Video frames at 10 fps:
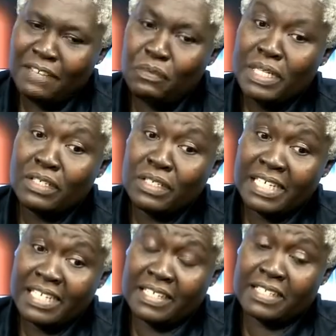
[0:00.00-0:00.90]
if we're
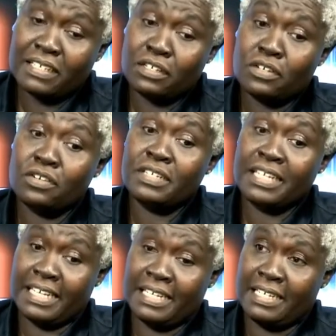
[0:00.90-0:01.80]
looking at
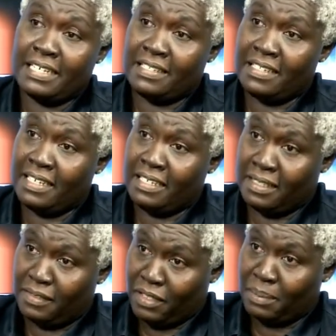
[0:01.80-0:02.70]
chronic kidney
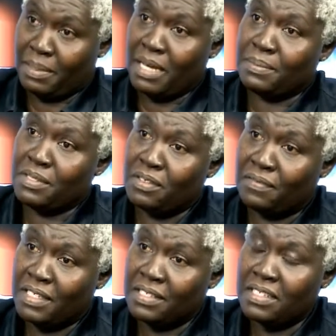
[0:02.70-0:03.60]
disease for the purpose
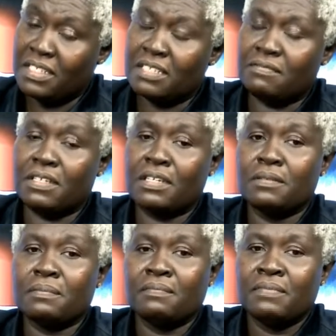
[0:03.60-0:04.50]
of this interview,